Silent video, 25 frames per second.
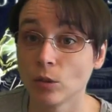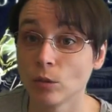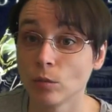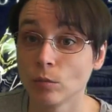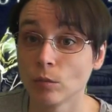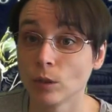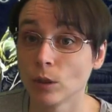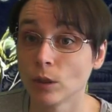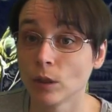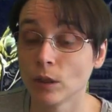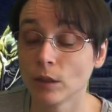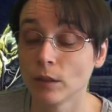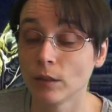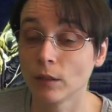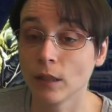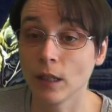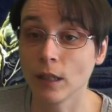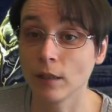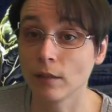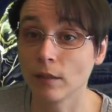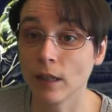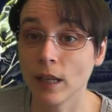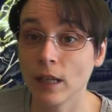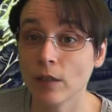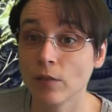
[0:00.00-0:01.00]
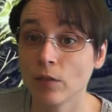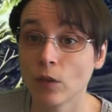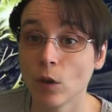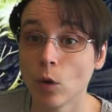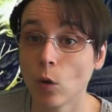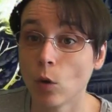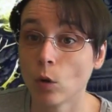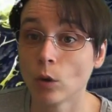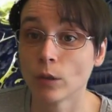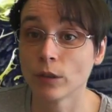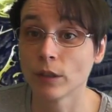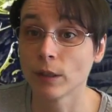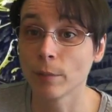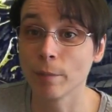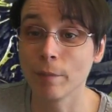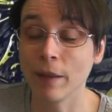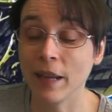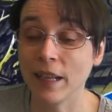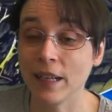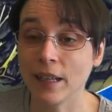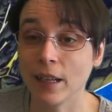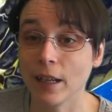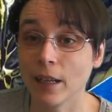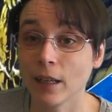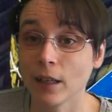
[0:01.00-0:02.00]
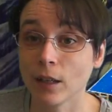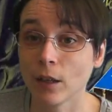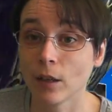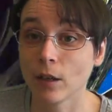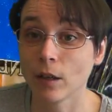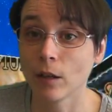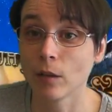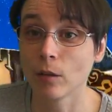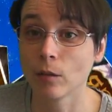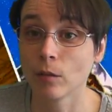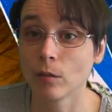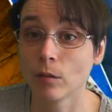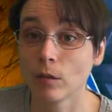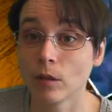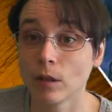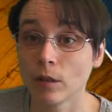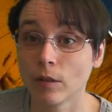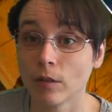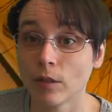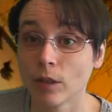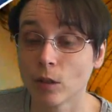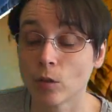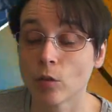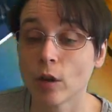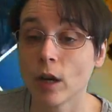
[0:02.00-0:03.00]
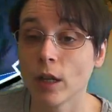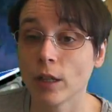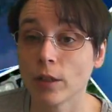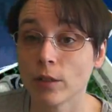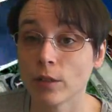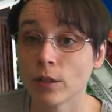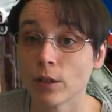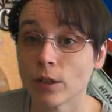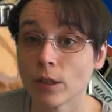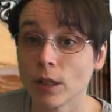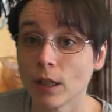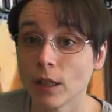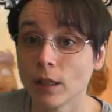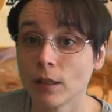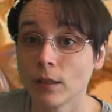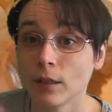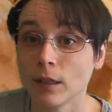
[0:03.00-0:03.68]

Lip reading: They're even called the medic, the grunt.